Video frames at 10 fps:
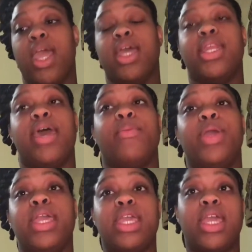that
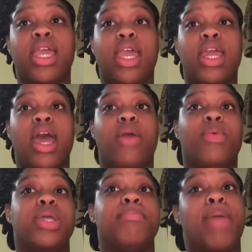weekend I
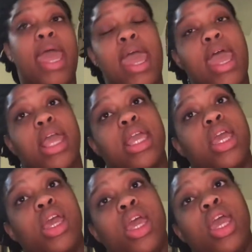went back
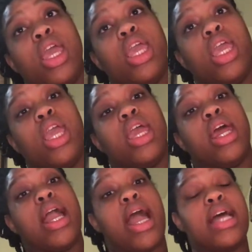and
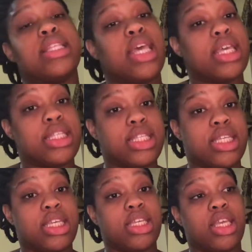I got
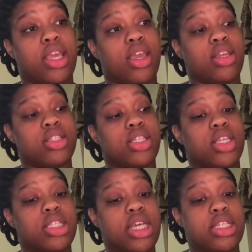tested, and to
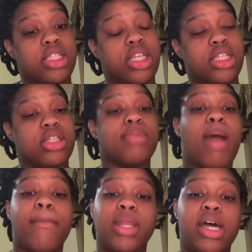get tested they took my
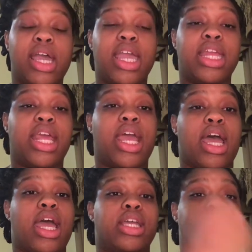blood and then I
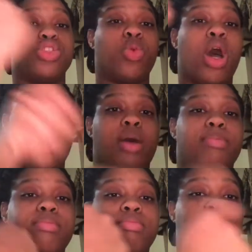had to swab
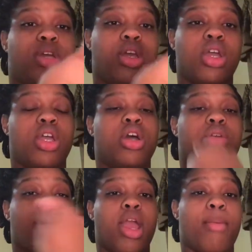
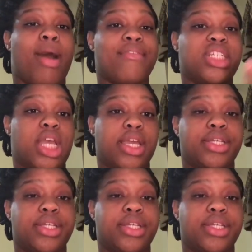around my vagina.